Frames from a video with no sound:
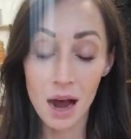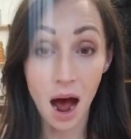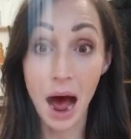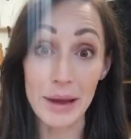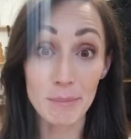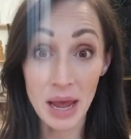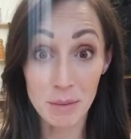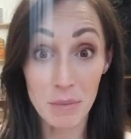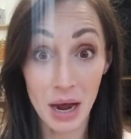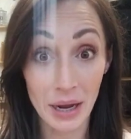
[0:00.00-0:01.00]
I paint
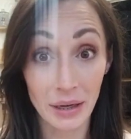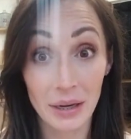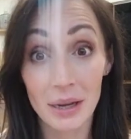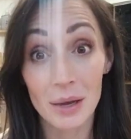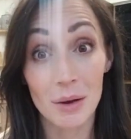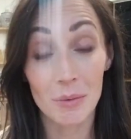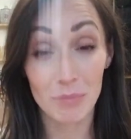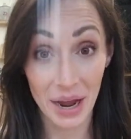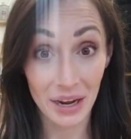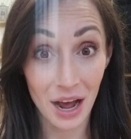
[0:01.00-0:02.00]
mine
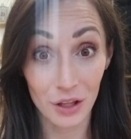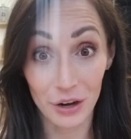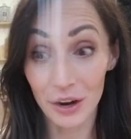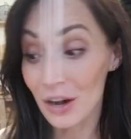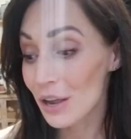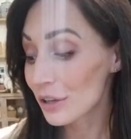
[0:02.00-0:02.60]
by color.